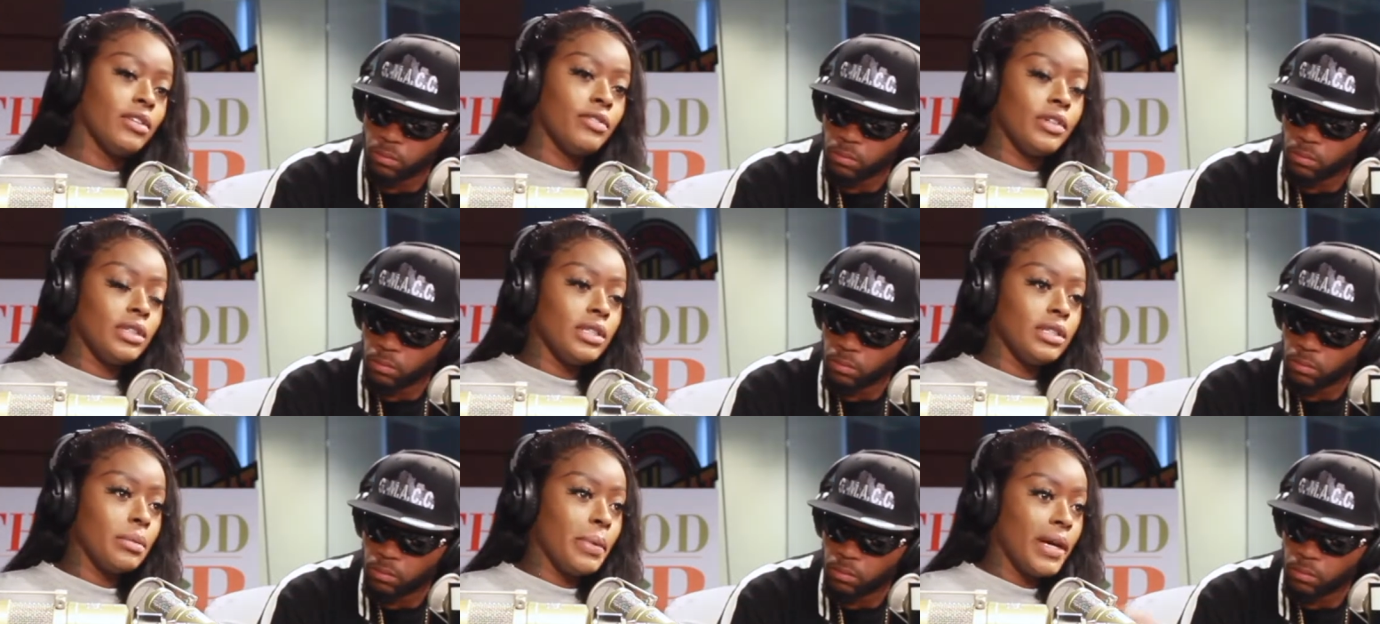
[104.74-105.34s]
Speaker 1: of
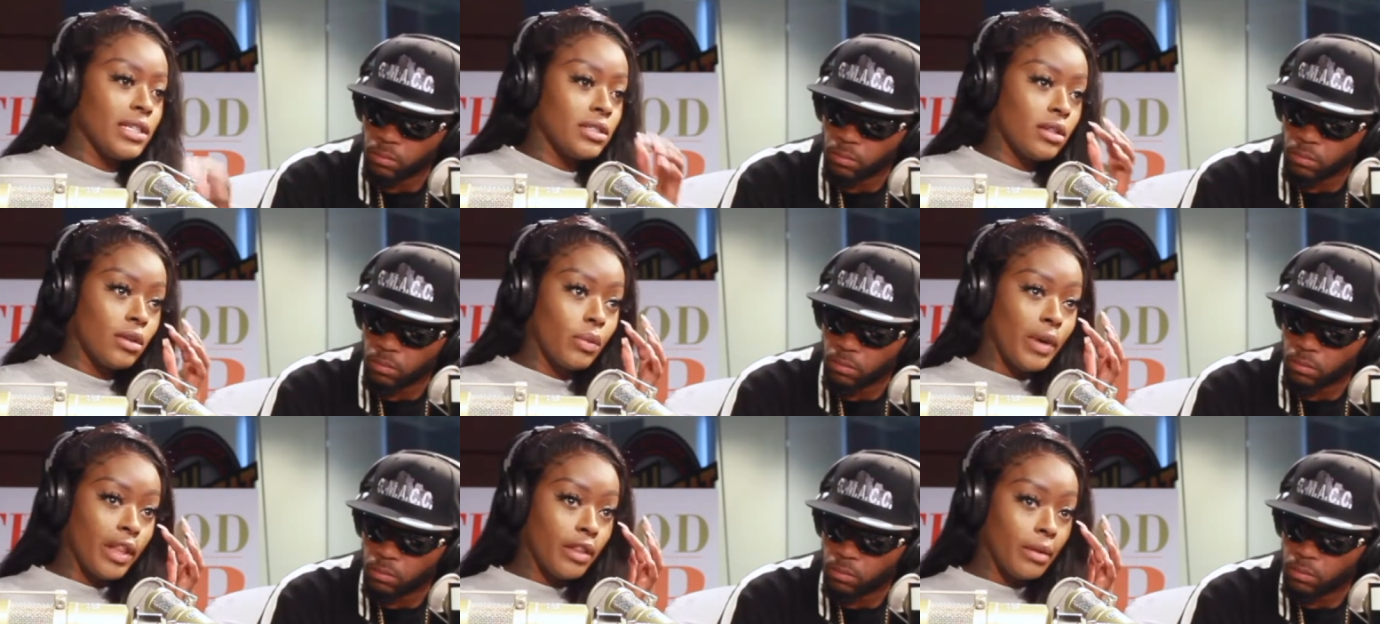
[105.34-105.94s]
really depends on
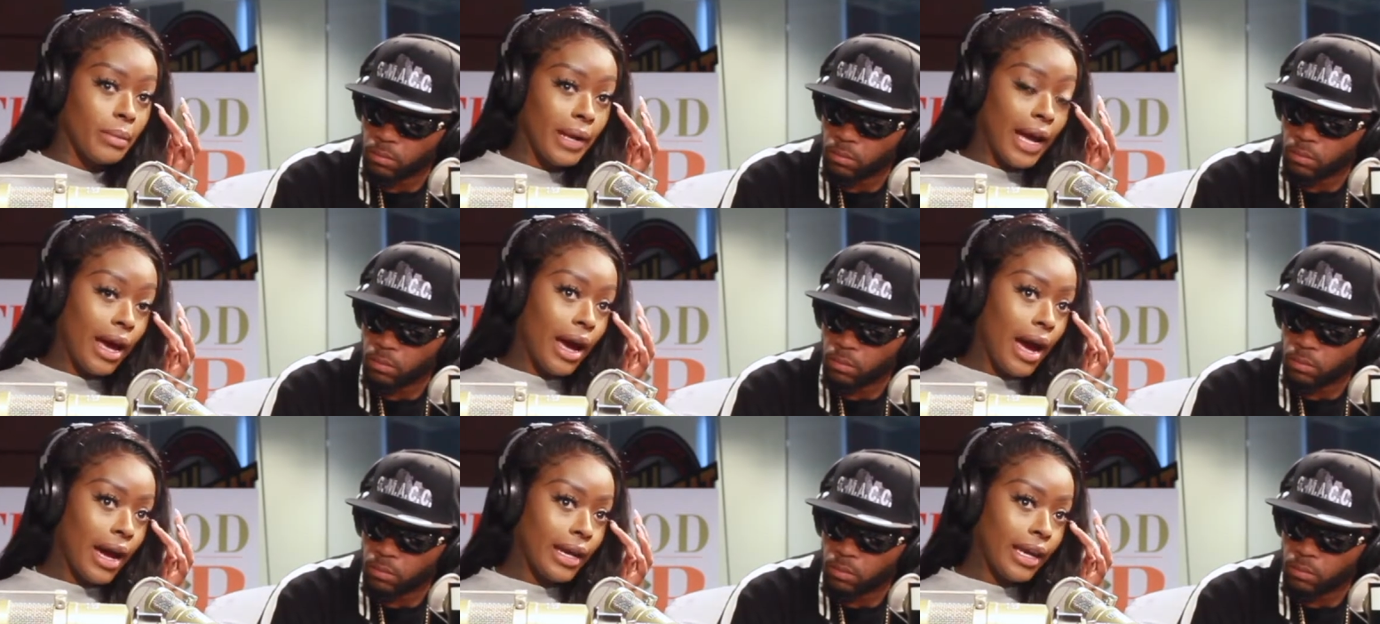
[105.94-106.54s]
the weather, but
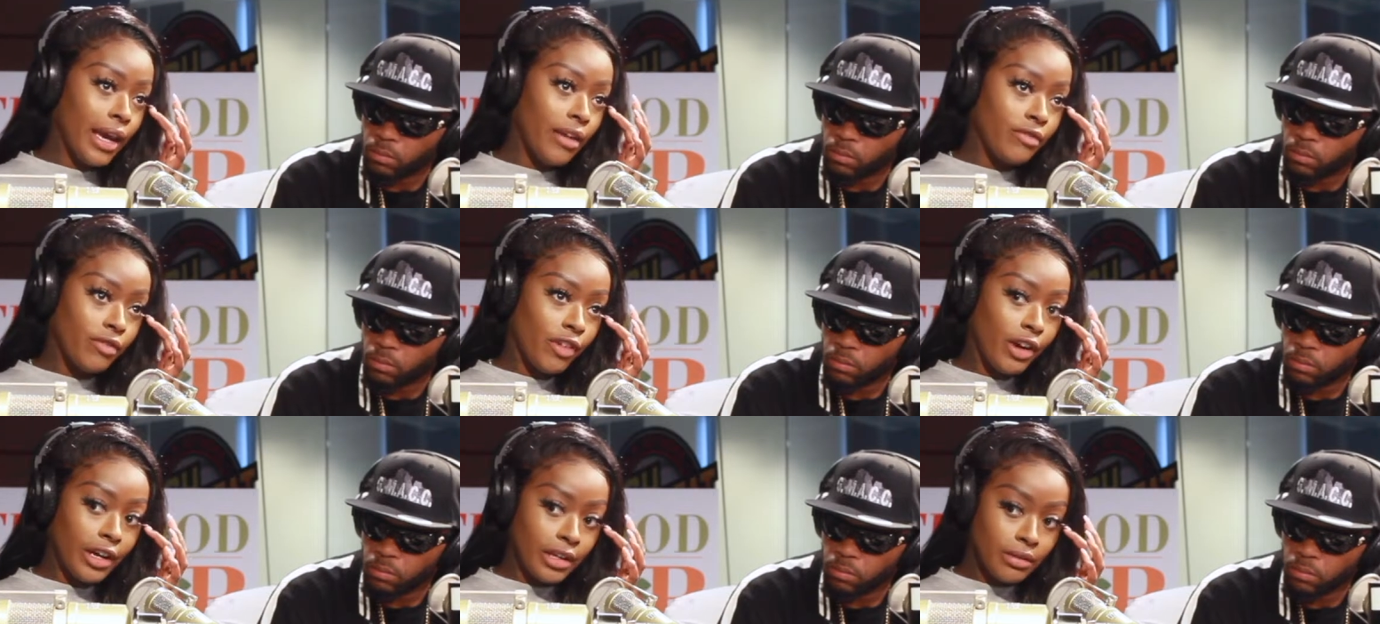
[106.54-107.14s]
I, I
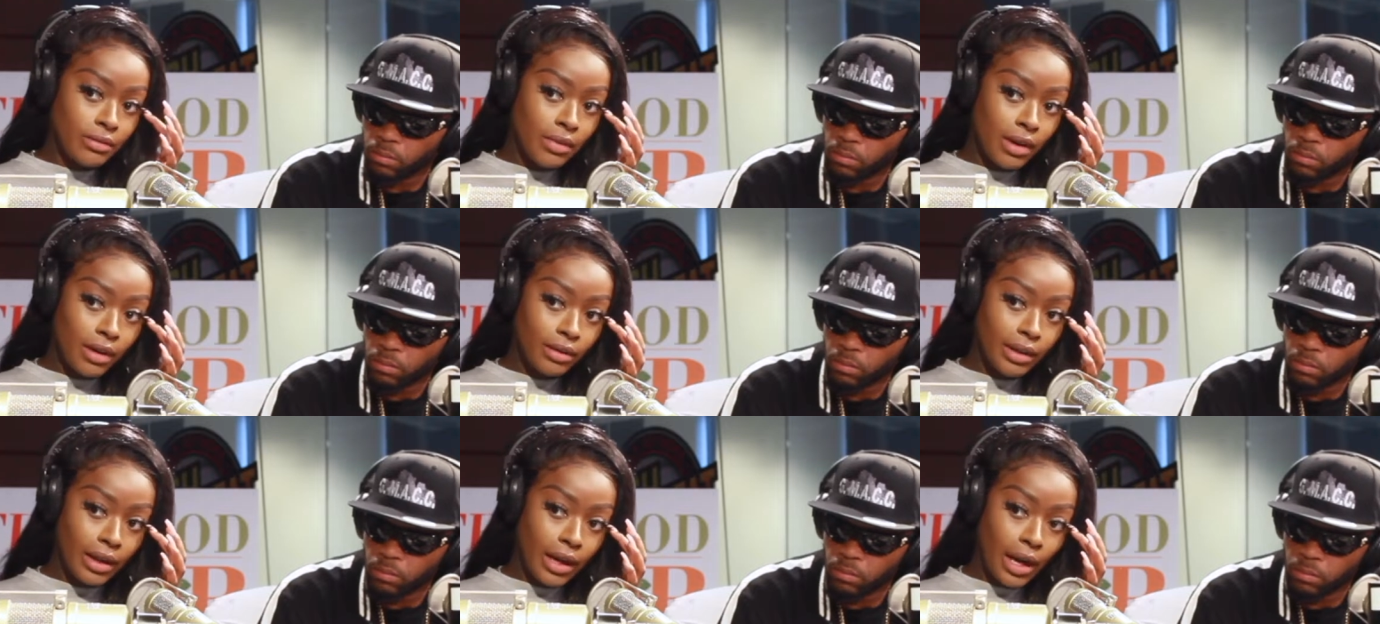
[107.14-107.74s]
can't run.
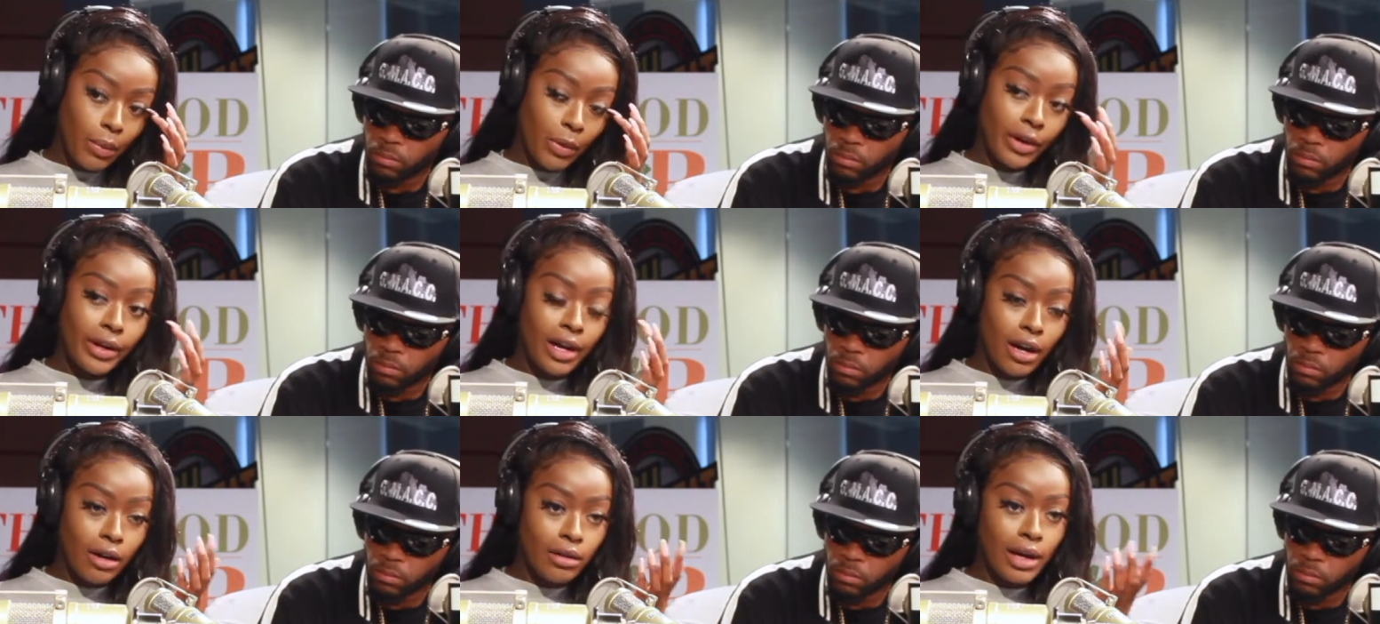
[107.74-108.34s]
Like I
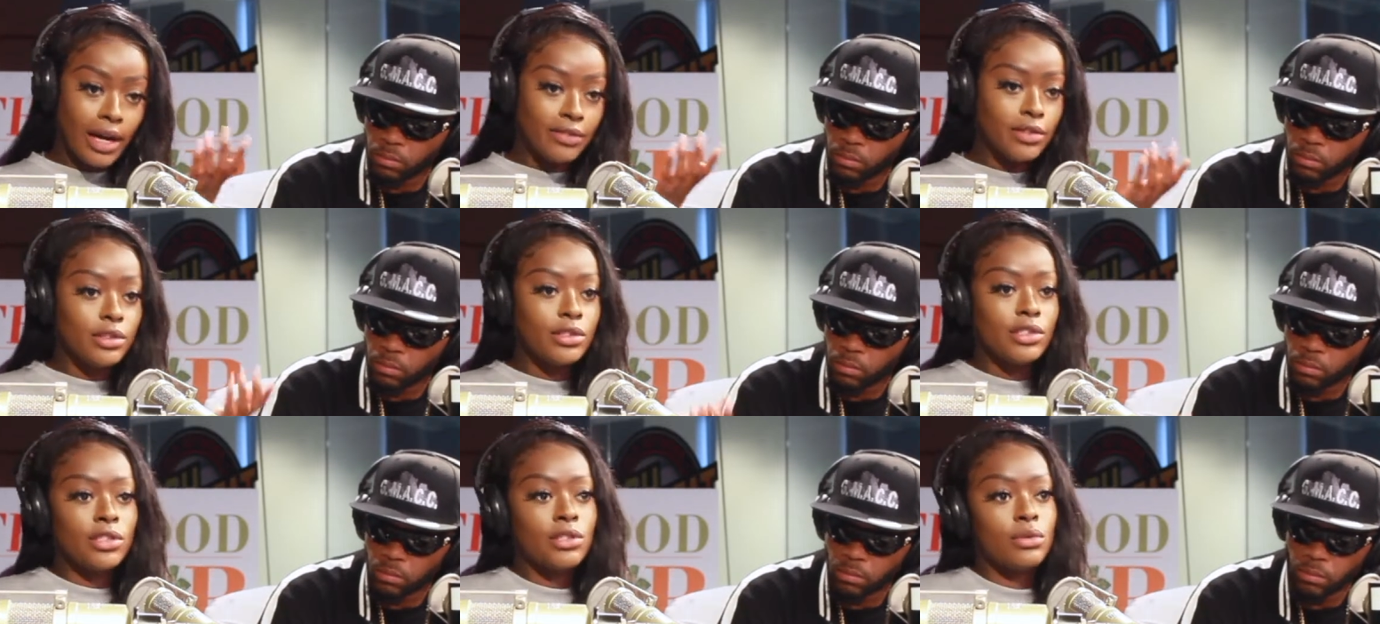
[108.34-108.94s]
work out, I have to
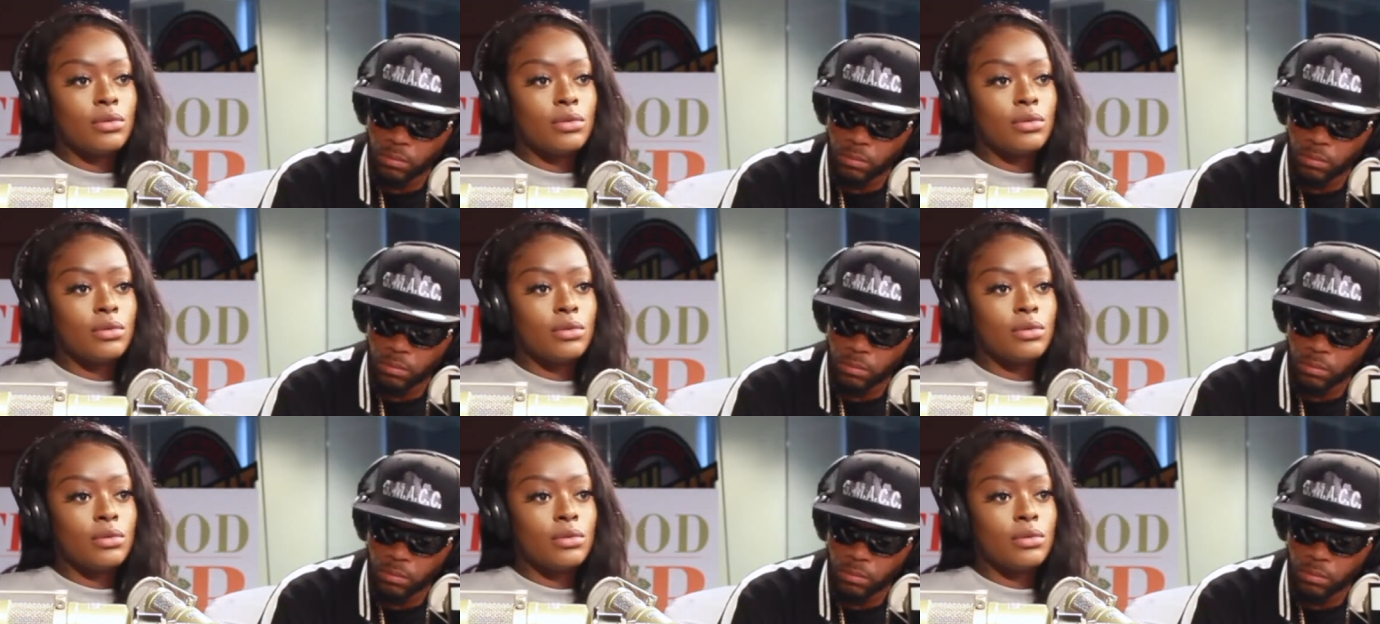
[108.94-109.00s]
just